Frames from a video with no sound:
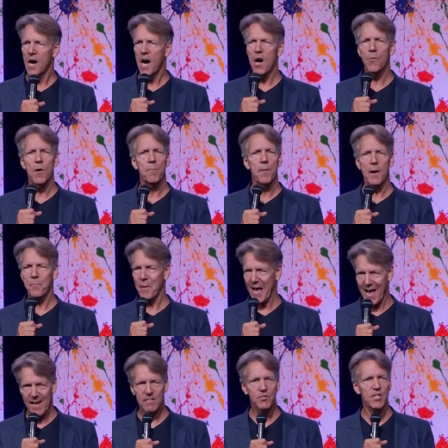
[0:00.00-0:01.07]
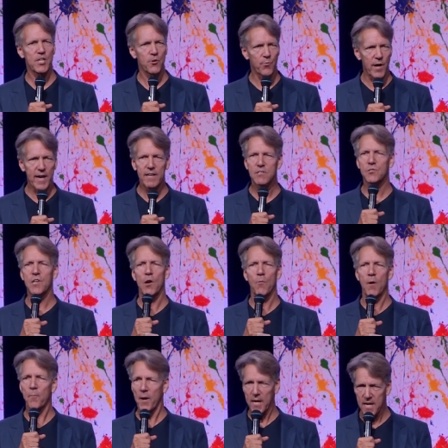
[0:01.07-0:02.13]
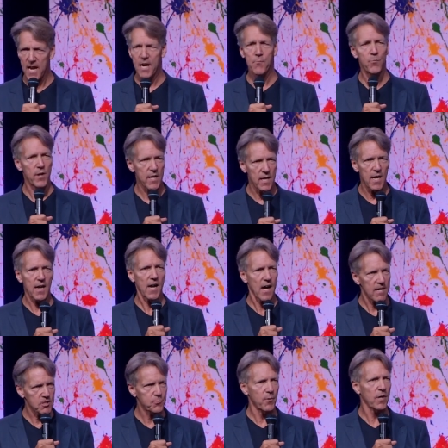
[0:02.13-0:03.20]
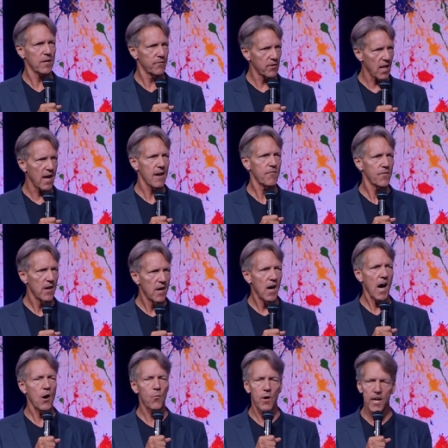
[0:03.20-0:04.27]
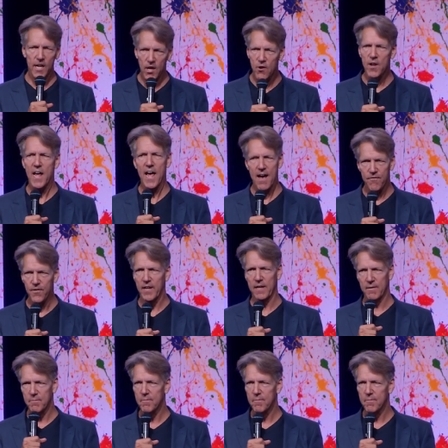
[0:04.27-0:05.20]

I want my past erased. I want my name written in God's book of life. I want to go to heaven.